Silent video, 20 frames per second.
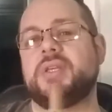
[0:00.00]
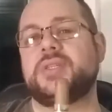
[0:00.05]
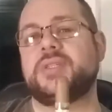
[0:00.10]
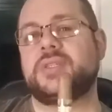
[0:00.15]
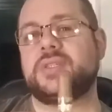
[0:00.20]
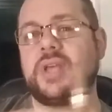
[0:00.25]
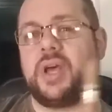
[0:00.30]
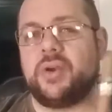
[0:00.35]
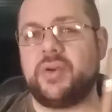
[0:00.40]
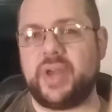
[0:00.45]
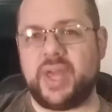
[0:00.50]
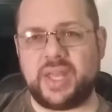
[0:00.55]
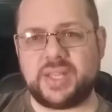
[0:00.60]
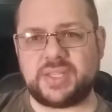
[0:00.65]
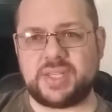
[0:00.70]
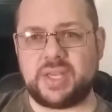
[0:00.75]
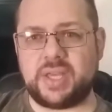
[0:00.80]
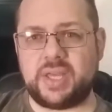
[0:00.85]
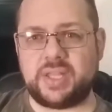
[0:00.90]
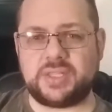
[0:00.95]
So
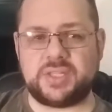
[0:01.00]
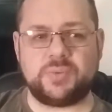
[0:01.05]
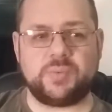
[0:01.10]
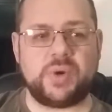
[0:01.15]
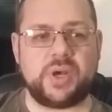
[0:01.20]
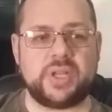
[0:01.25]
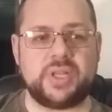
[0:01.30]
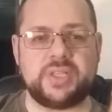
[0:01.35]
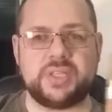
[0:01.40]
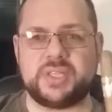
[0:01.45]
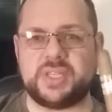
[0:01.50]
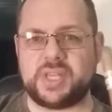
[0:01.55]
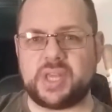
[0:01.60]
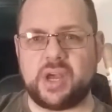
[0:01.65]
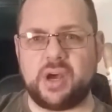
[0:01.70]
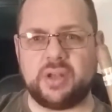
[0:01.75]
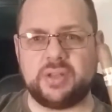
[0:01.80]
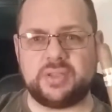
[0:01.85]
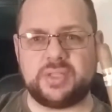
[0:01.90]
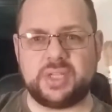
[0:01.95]
it's a word in the
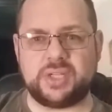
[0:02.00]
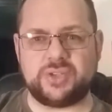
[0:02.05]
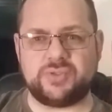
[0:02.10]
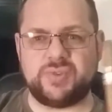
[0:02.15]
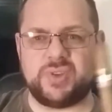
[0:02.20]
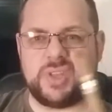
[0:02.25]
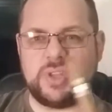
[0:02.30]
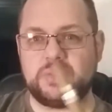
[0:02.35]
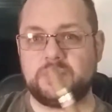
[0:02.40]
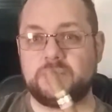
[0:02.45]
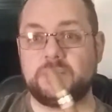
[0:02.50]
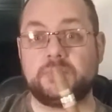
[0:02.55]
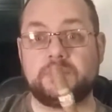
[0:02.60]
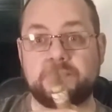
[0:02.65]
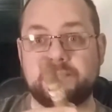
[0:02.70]
cigar dictionary that